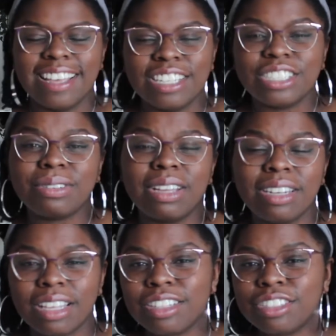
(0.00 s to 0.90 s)
So
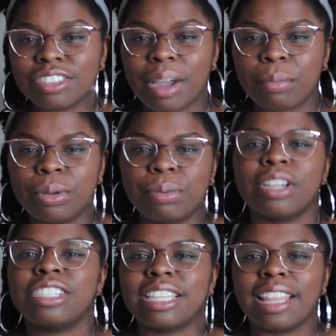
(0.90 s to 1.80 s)
another scrap wood
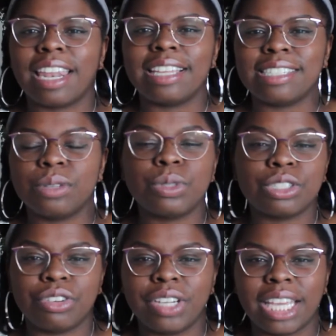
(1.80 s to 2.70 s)
project that I did was
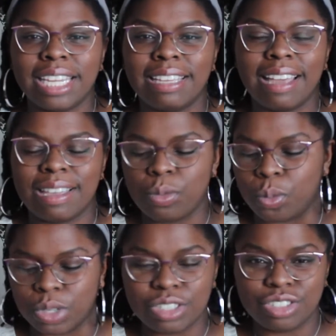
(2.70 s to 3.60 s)
creating a
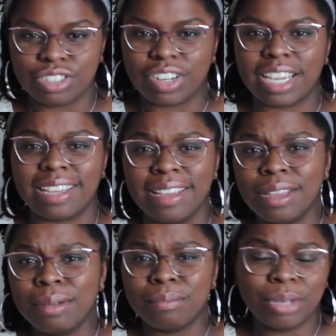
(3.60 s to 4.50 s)
wooden tray
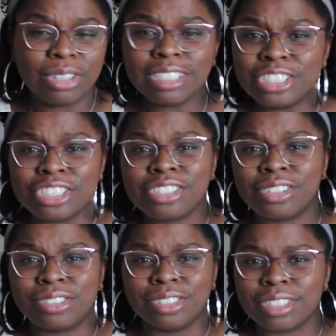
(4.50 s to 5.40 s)
purely just to
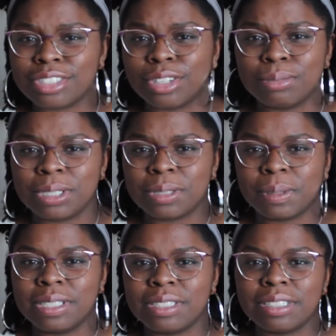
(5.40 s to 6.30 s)
hold the soap
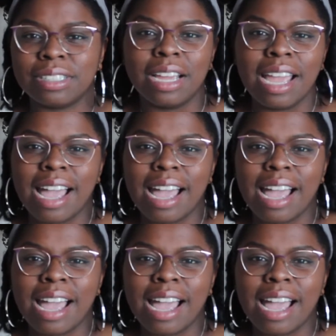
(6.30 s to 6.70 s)
dispenser.